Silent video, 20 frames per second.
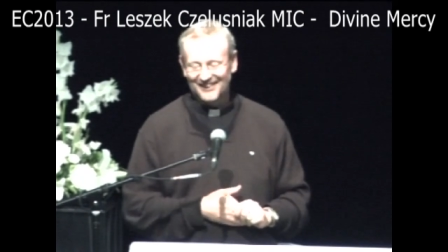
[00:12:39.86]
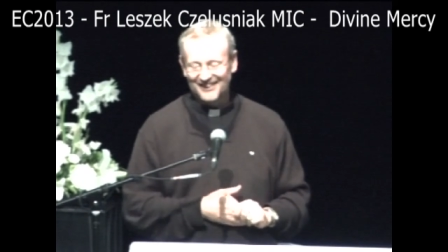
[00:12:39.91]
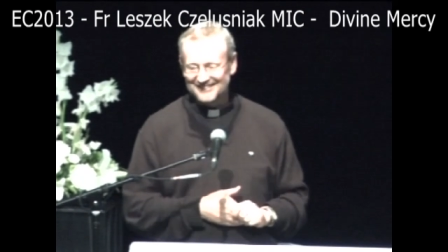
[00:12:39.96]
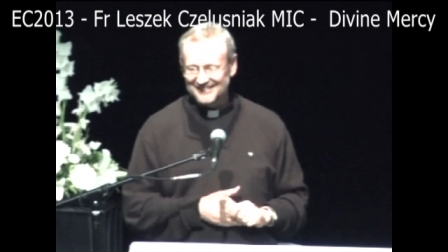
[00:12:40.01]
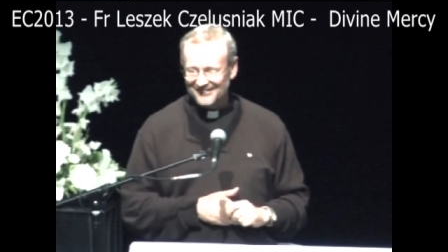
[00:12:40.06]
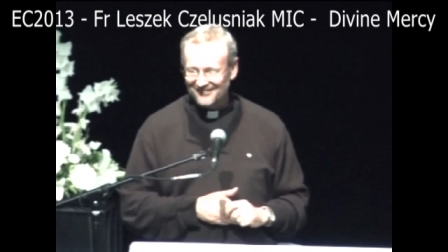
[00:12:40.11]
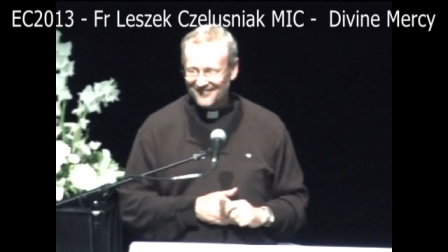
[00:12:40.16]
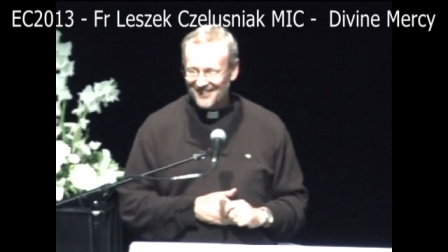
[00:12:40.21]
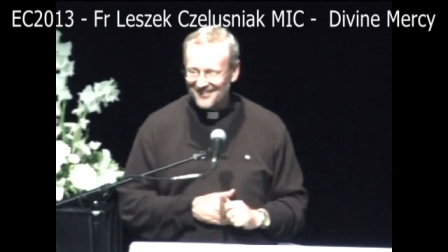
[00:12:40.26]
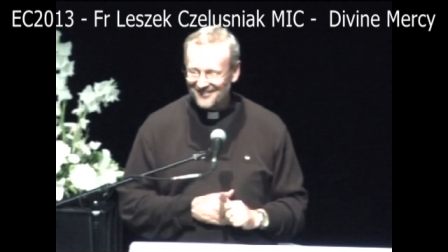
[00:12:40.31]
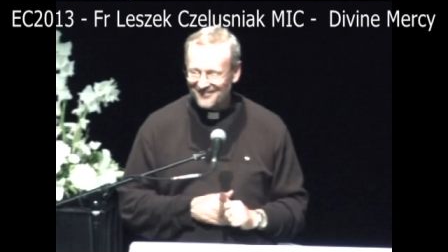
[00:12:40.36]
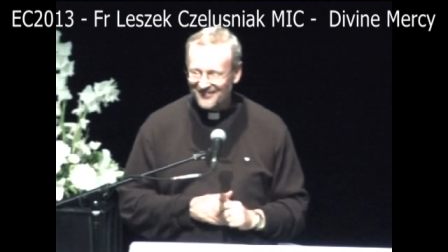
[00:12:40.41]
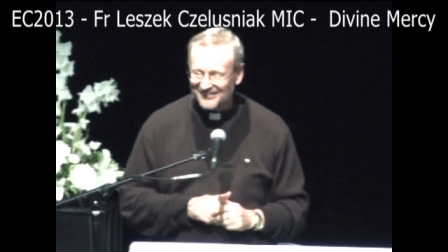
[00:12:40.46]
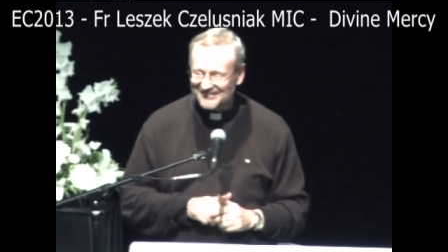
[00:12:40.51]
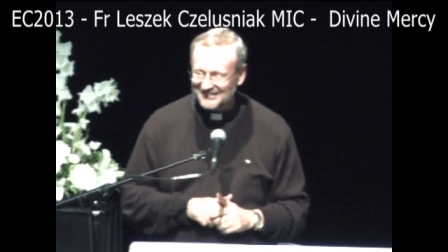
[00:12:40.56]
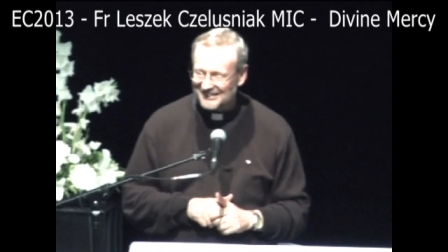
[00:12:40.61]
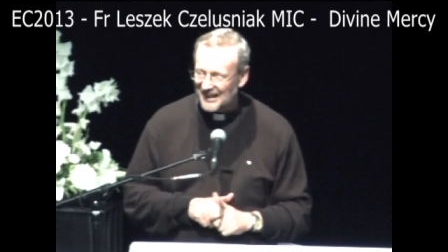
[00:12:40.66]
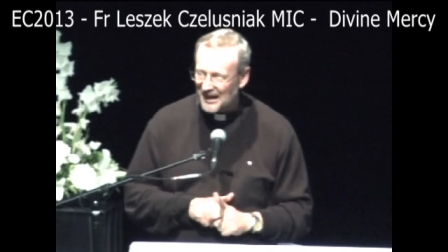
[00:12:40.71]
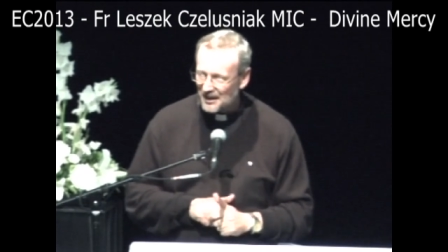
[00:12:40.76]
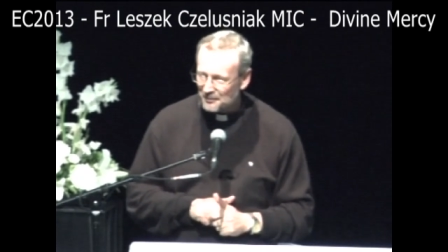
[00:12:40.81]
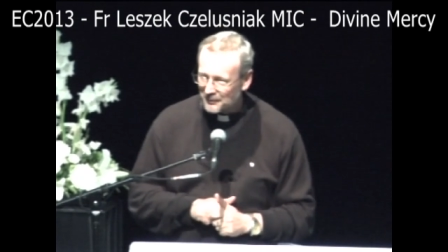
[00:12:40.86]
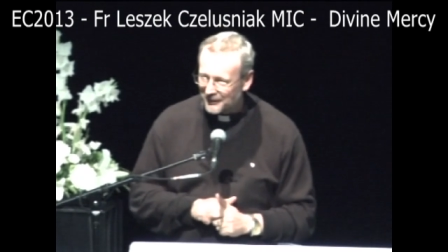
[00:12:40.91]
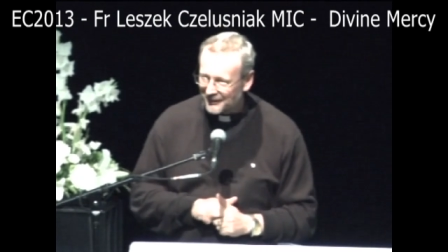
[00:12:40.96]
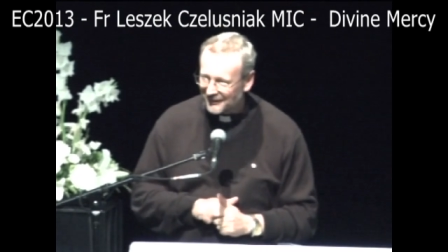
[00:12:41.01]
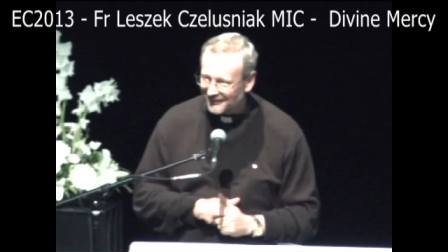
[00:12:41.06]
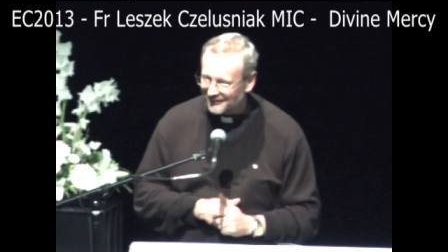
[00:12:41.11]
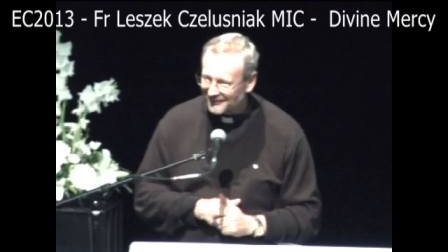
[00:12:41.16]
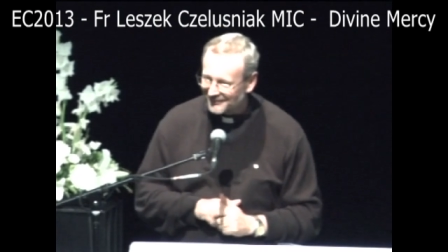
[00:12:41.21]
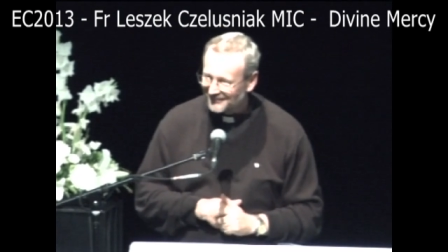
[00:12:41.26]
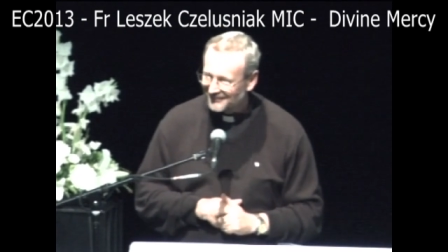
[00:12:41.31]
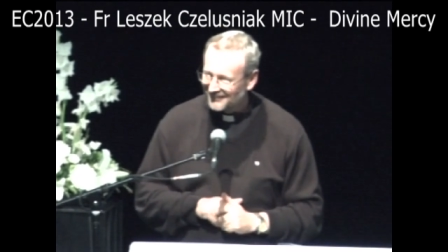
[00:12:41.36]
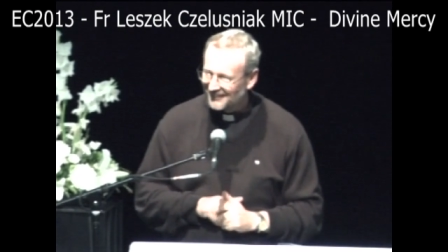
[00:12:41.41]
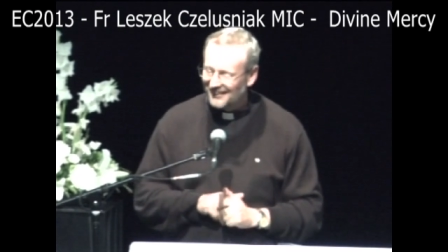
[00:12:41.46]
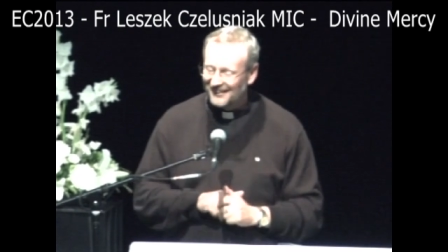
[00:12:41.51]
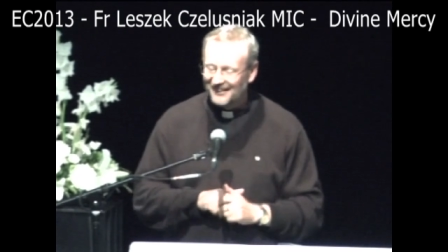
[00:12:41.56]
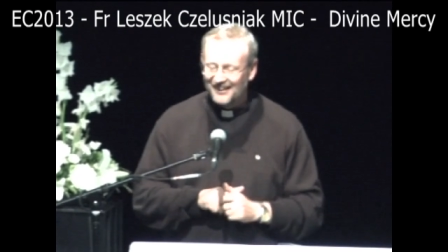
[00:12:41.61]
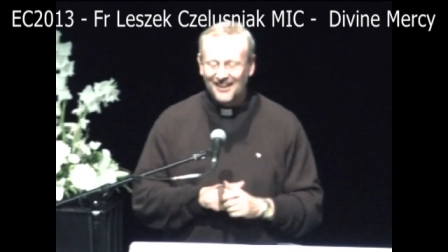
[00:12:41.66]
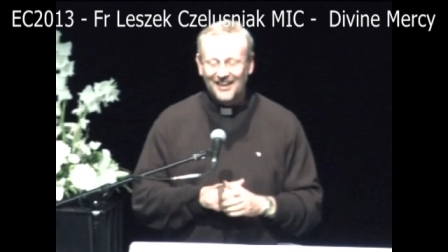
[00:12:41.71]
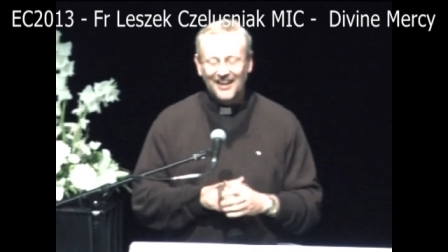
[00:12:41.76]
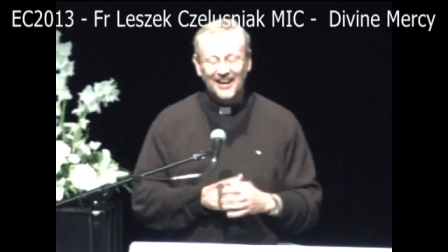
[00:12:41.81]
I said, wow, what's happened?
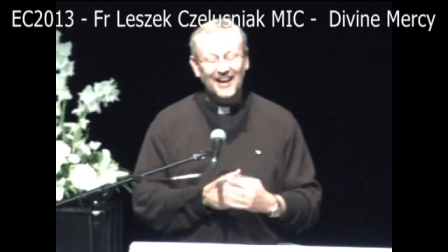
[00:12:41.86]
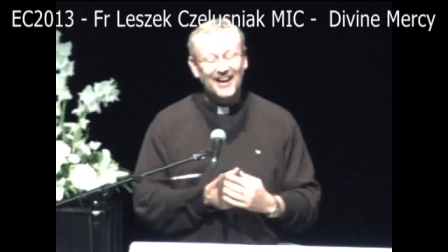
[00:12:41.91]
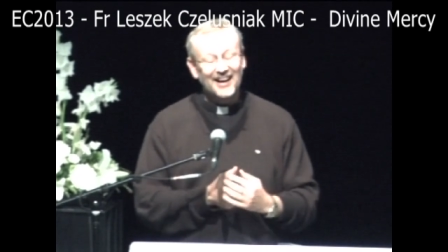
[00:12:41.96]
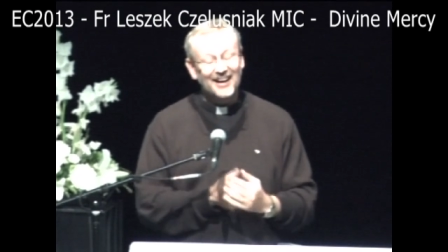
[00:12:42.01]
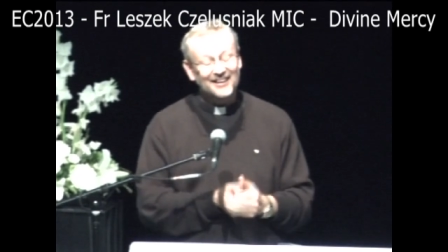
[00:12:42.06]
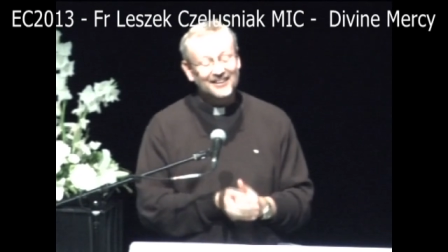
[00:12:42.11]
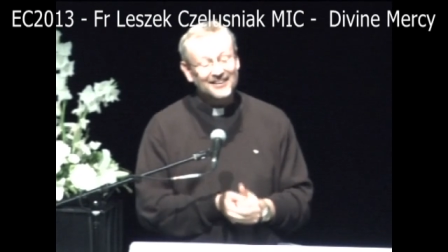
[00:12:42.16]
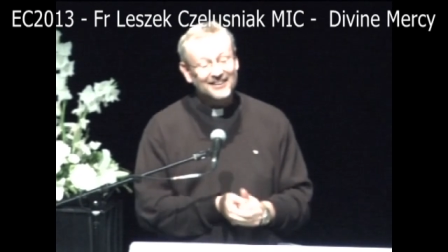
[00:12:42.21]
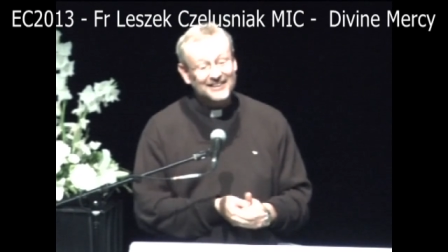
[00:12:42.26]
And